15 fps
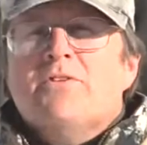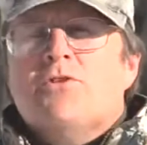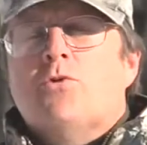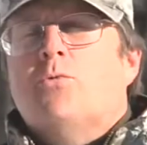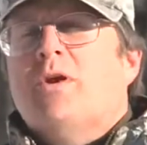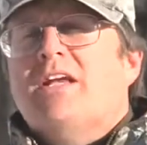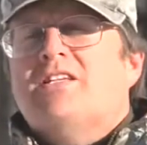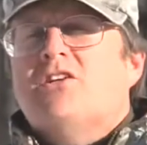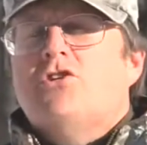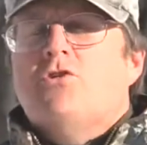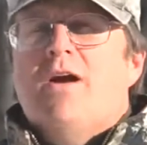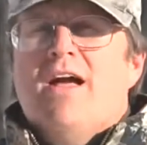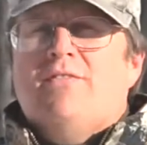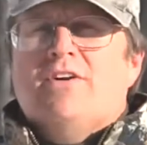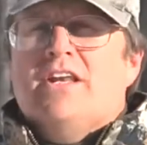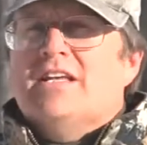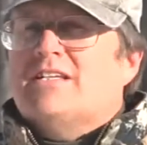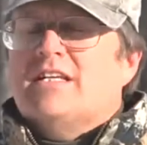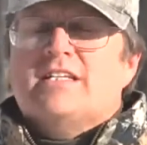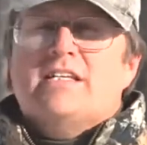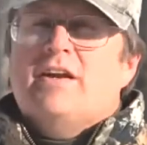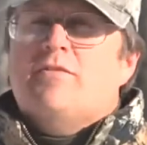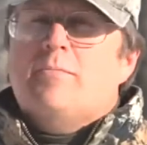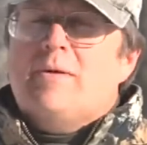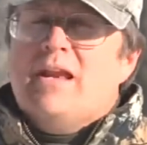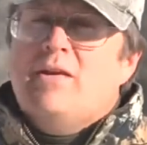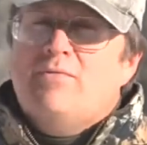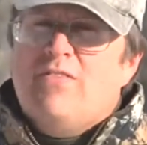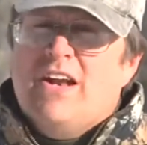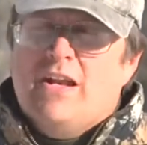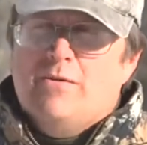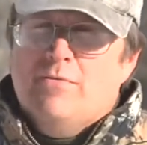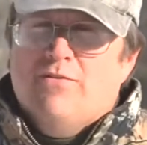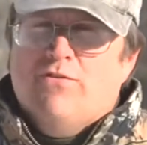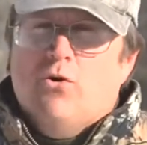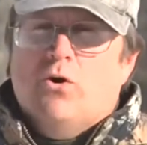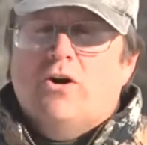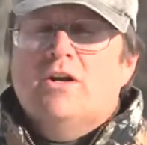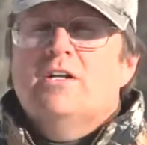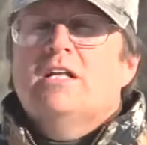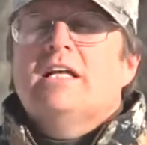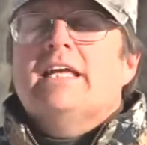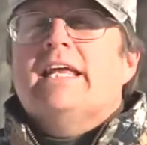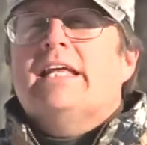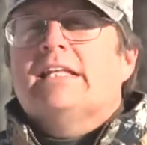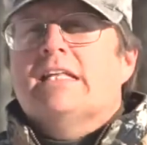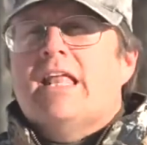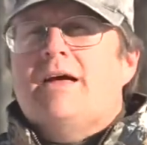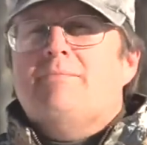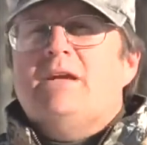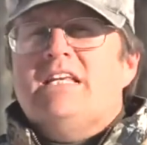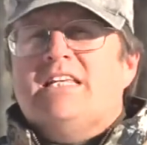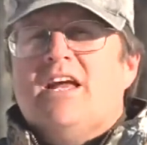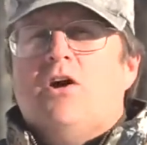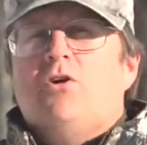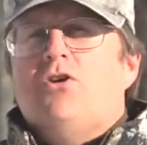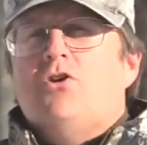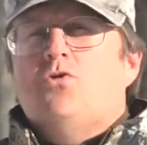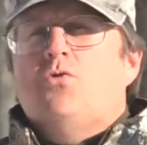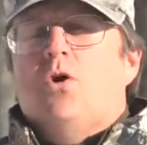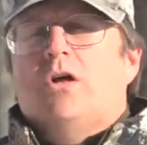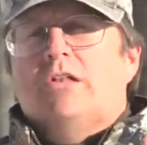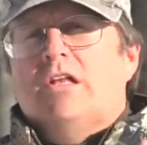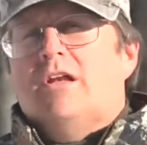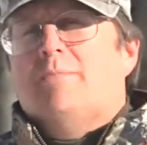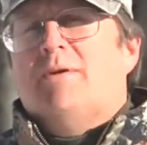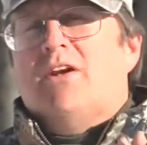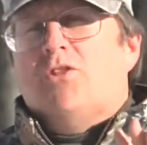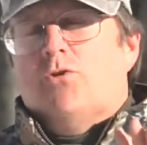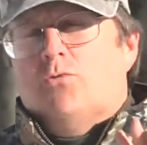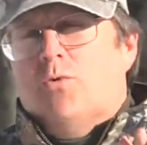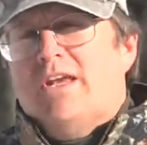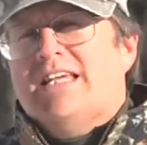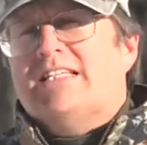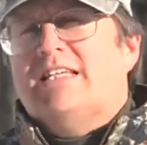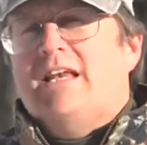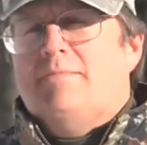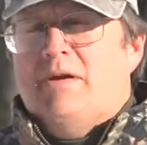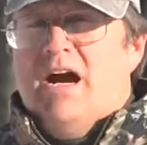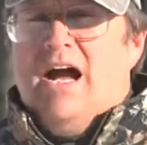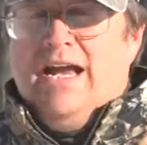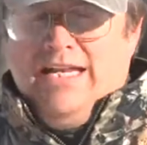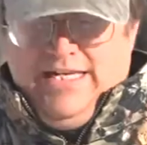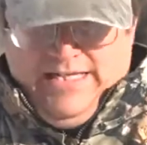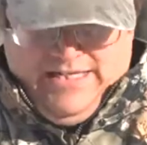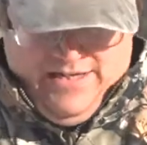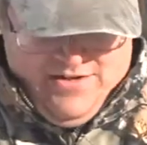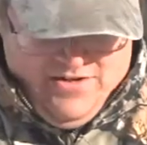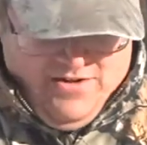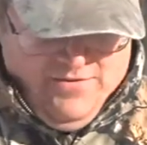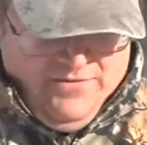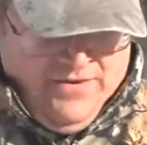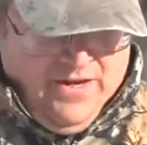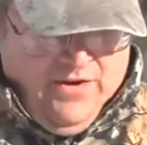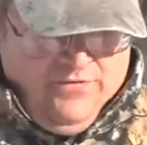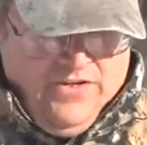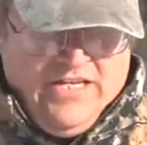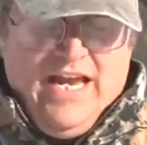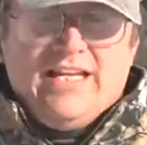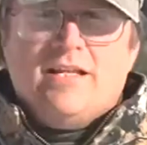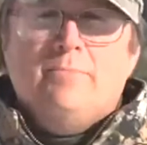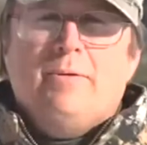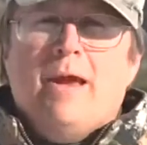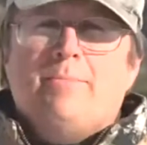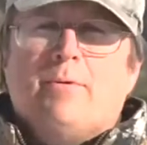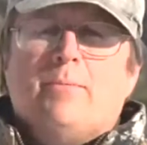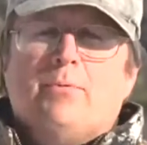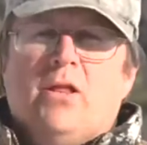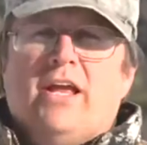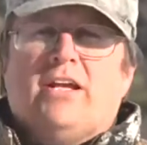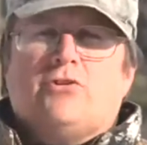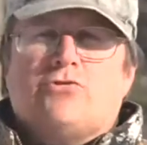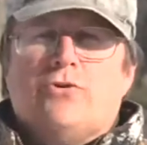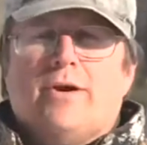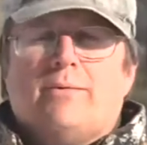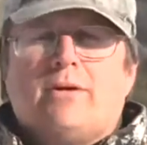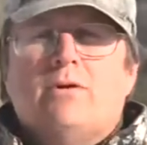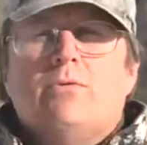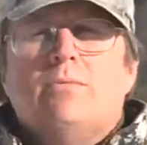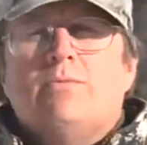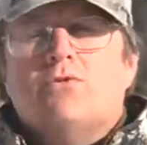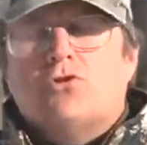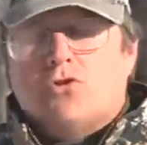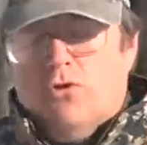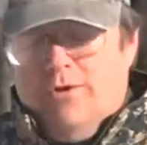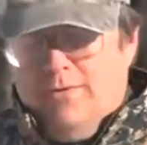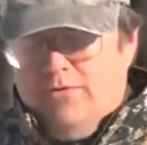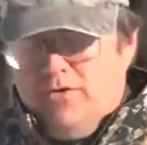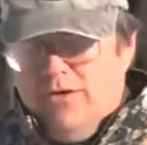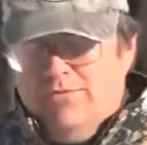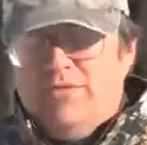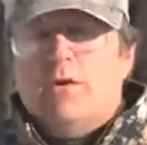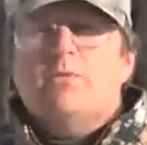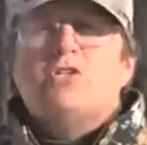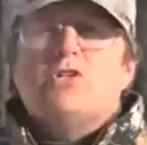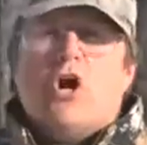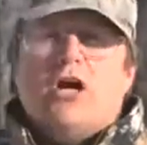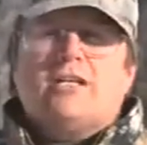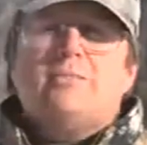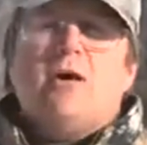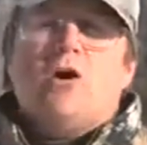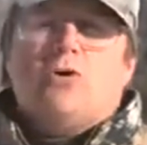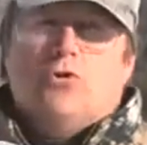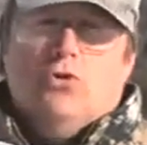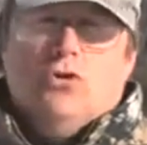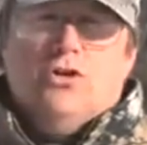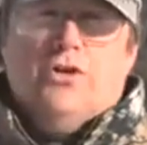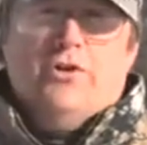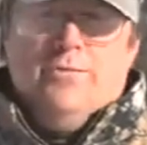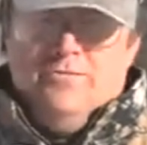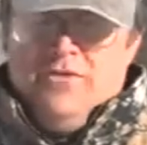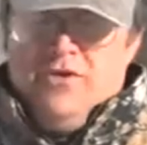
The reason you haven't is it's never been invented before. And let me tell you a little bit of the reasoning behind it. If we take the paper plate trick that we talked about earlier,